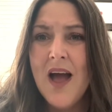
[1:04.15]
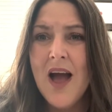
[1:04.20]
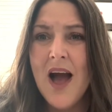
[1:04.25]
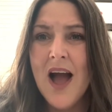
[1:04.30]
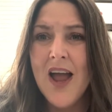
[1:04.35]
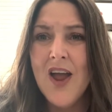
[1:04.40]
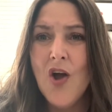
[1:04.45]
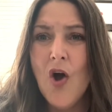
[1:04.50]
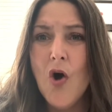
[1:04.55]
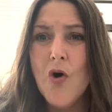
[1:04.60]

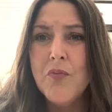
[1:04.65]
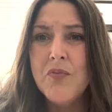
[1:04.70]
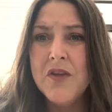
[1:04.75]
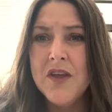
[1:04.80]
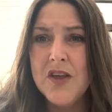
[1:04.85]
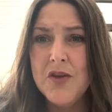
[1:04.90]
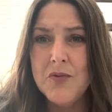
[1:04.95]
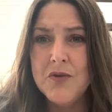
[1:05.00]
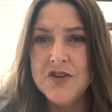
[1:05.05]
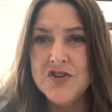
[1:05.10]
I hope that
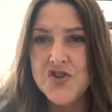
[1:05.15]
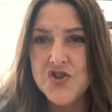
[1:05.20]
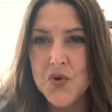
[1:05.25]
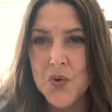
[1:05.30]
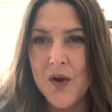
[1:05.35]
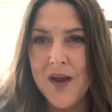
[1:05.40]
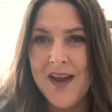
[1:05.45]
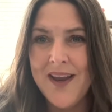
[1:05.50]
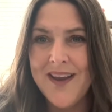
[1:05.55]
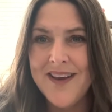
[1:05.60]
you
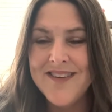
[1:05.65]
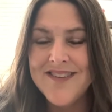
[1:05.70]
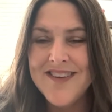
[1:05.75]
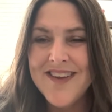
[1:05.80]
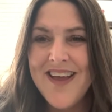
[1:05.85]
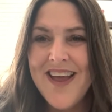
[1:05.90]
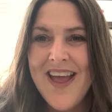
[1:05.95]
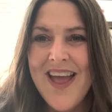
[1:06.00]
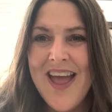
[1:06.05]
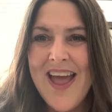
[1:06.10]
enjoy it,
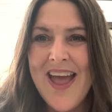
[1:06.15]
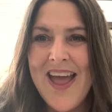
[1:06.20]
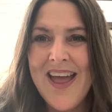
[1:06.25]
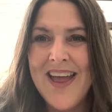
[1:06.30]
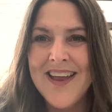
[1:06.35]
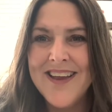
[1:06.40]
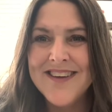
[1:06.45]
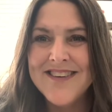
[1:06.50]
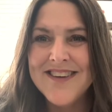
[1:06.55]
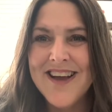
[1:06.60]

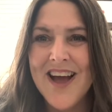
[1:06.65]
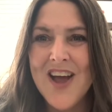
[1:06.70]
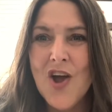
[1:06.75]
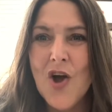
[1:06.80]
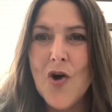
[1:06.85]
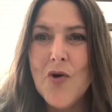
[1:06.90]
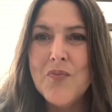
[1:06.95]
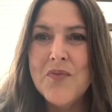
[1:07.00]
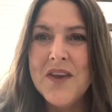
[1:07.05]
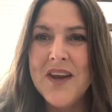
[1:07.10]
and I
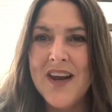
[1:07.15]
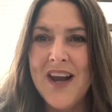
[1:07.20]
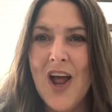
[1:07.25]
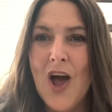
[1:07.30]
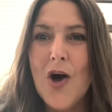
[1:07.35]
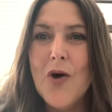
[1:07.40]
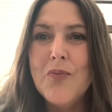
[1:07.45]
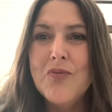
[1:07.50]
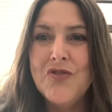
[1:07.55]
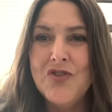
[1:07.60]
hope that it
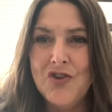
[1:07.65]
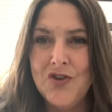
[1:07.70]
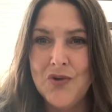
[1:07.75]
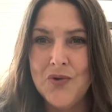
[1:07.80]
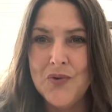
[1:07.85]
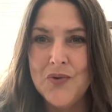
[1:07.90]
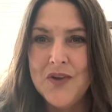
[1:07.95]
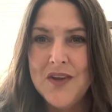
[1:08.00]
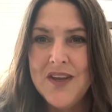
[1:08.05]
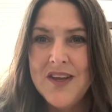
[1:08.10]
helps
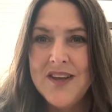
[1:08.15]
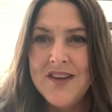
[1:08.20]
you